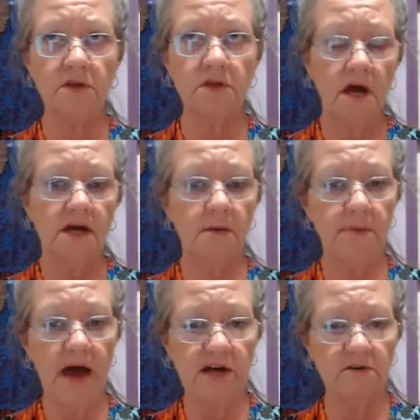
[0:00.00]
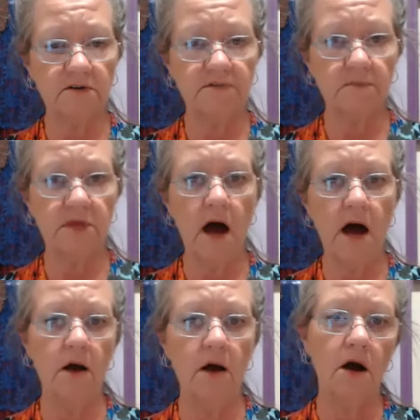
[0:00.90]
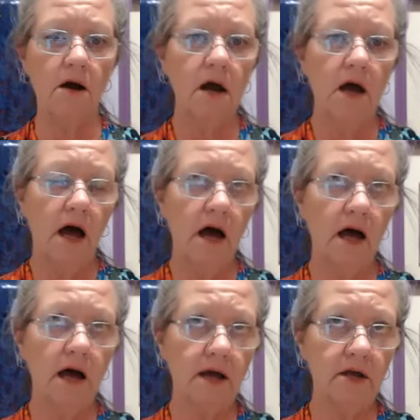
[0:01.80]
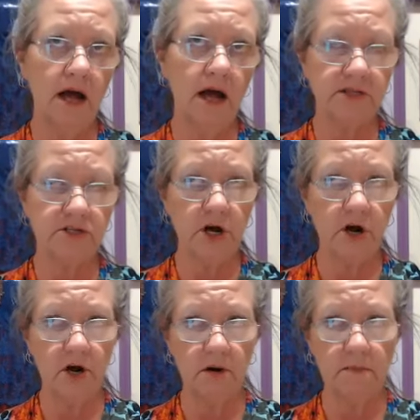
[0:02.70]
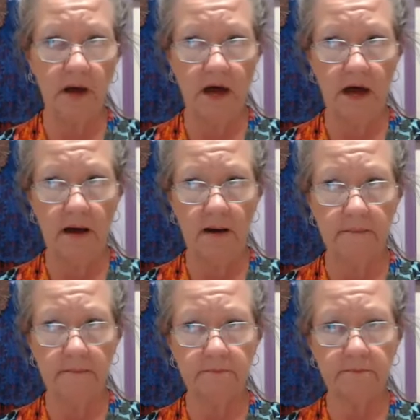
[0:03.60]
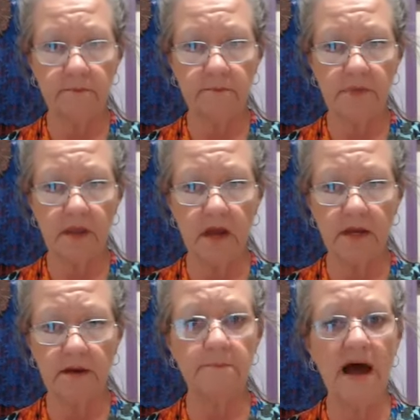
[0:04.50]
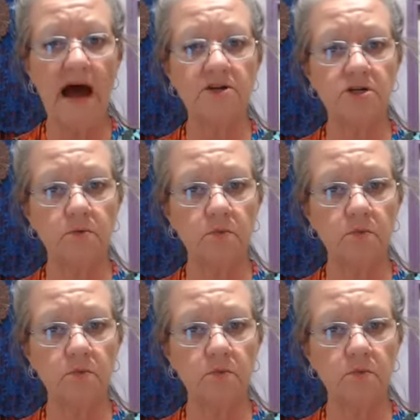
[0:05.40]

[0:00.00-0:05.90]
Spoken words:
compassion from the high heart. I like the term compassion with